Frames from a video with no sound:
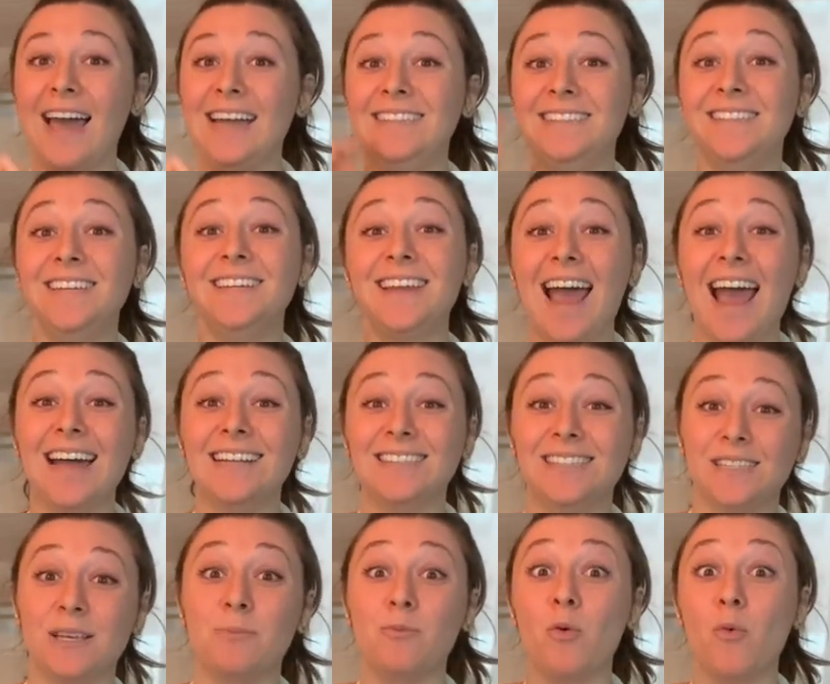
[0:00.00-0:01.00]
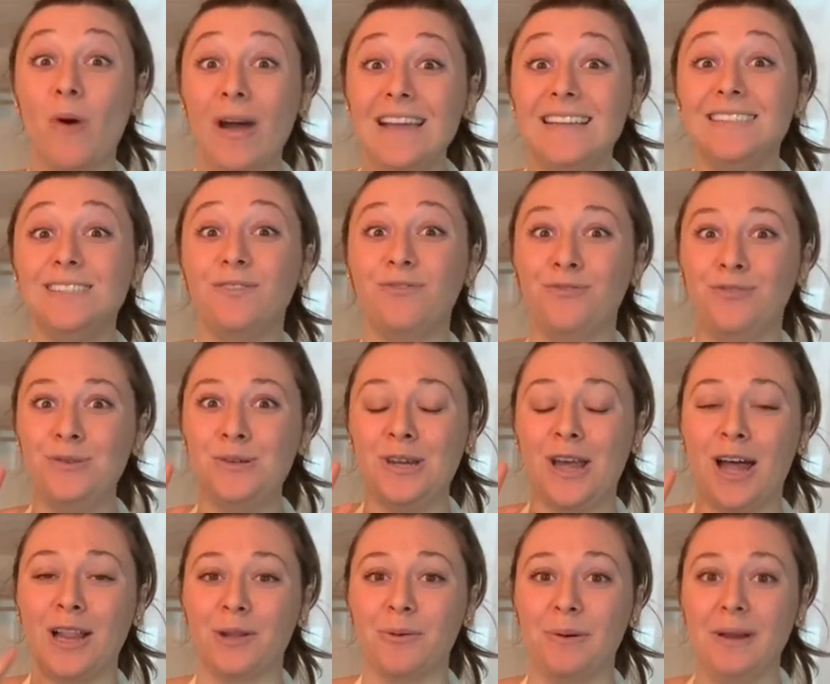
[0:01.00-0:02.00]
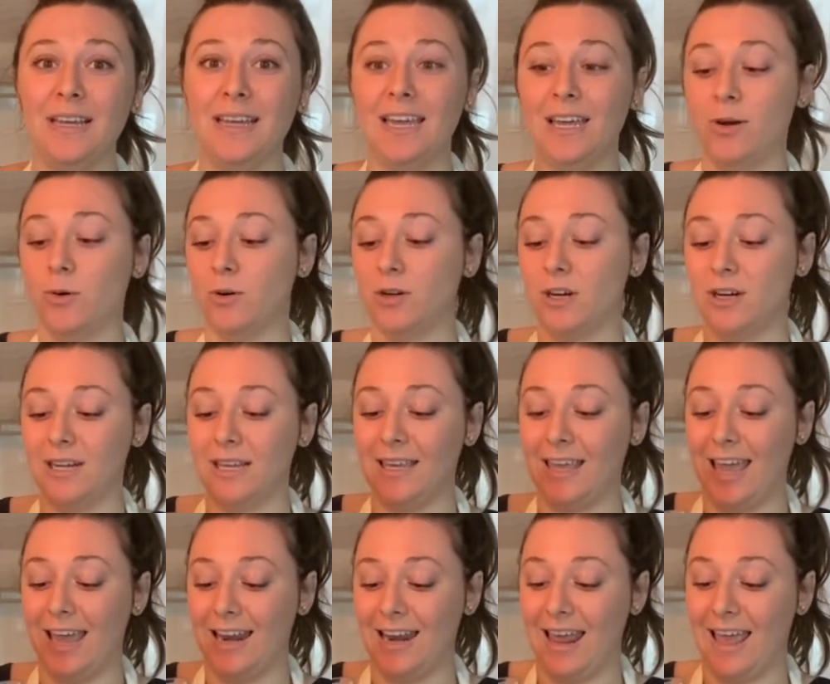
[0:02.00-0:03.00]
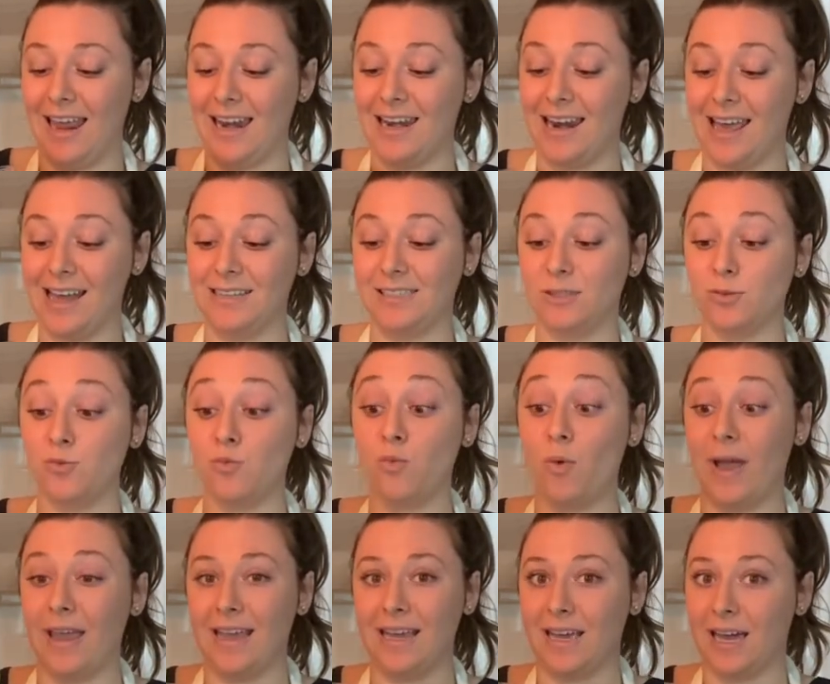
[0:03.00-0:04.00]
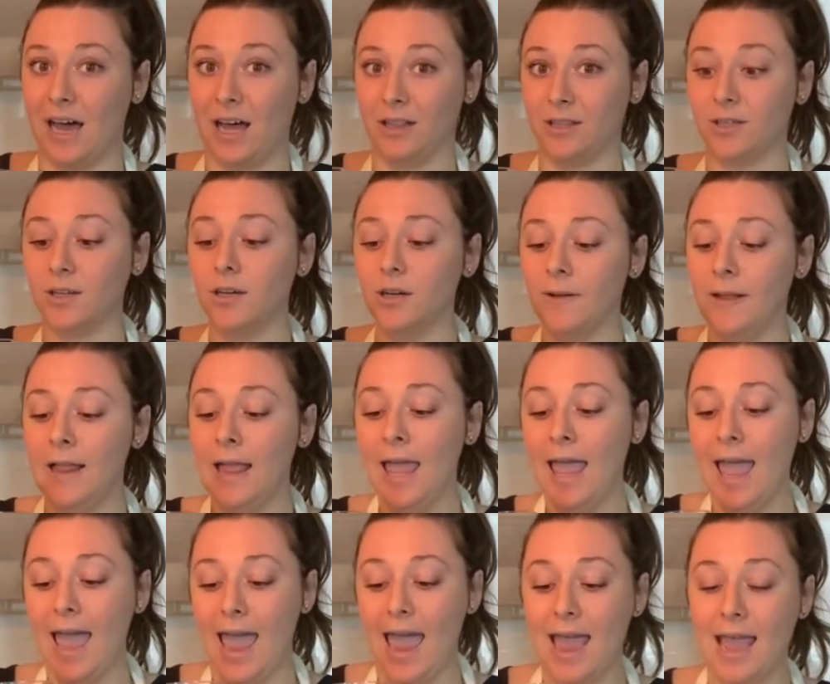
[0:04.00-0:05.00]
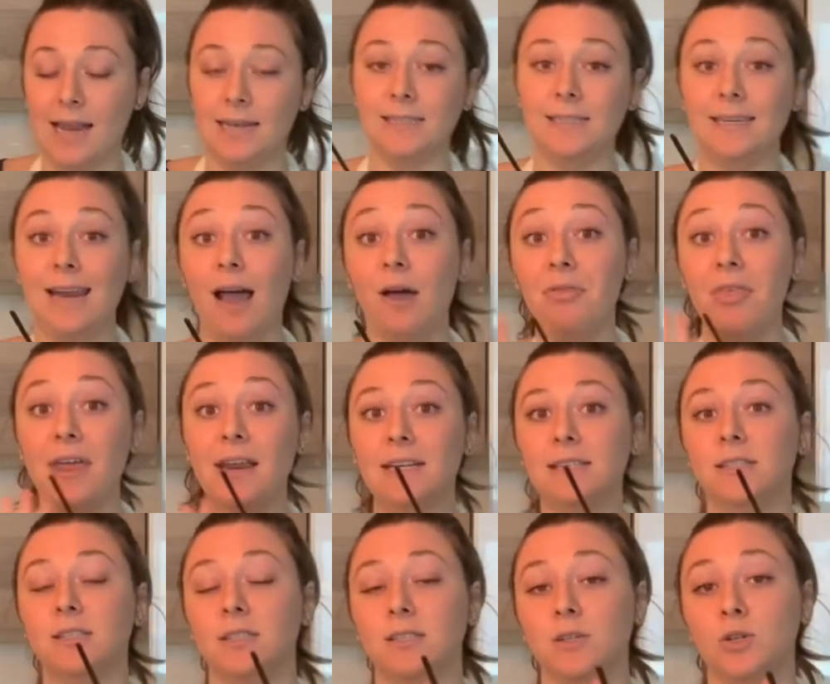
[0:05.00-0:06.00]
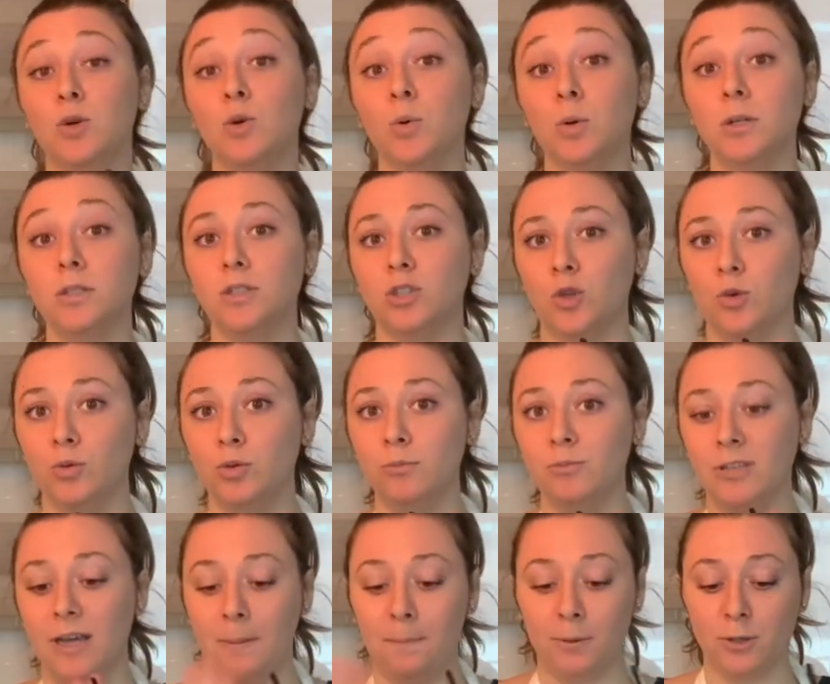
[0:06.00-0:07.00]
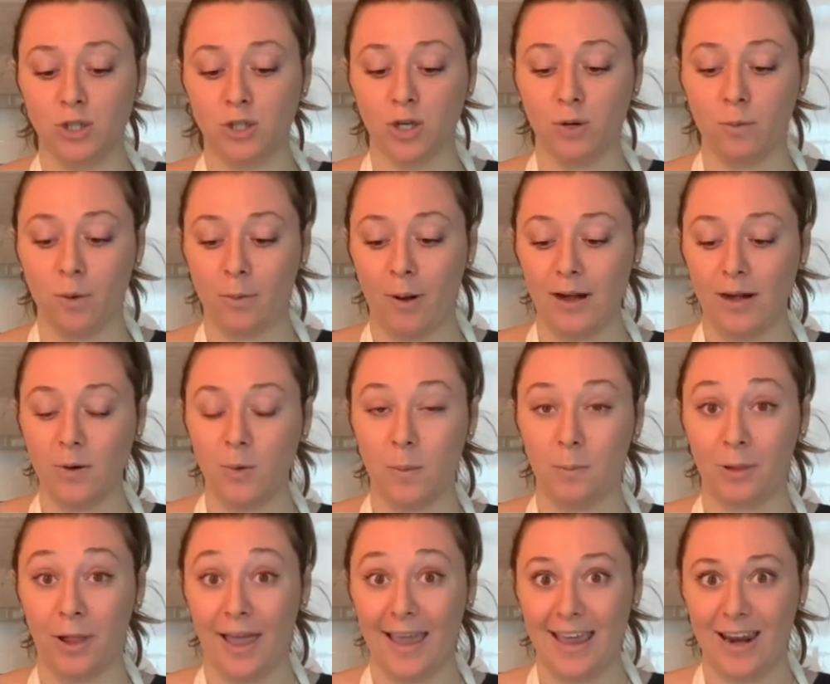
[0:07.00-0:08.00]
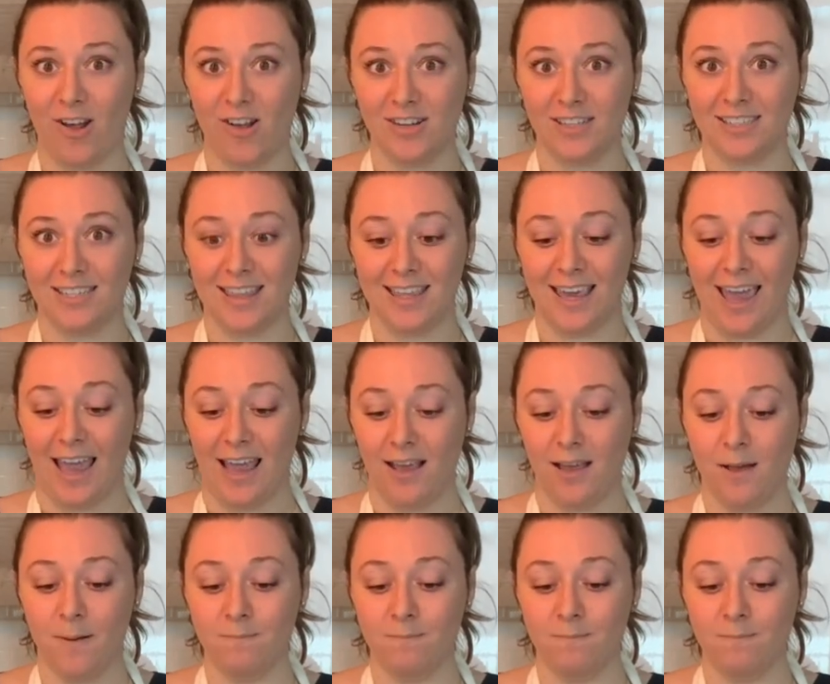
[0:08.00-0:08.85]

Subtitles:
I did add some white food coloring in order to get a nice white color. And now that it's cool to room temperature, we're ready to apply it onto the cake.